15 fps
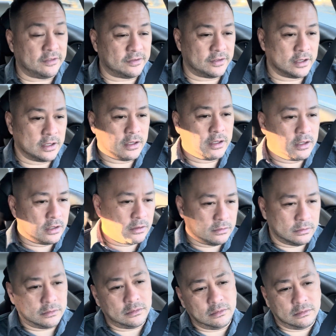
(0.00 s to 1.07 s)

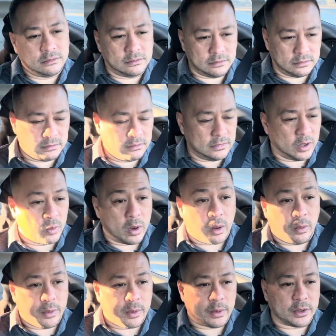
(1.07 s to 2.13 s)
And while
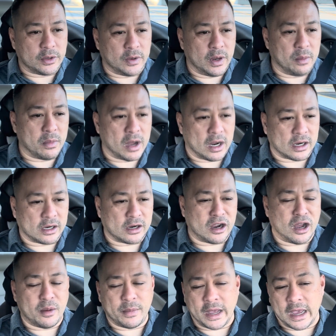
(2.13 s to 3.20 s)
we were doing Baku
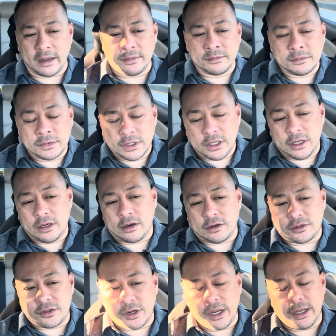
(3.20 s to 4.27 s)
combat in our
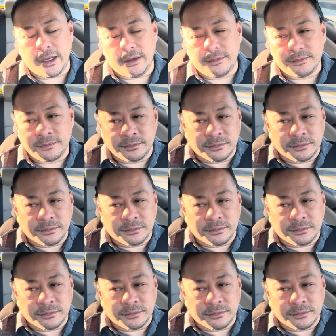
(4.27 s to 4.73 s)
training,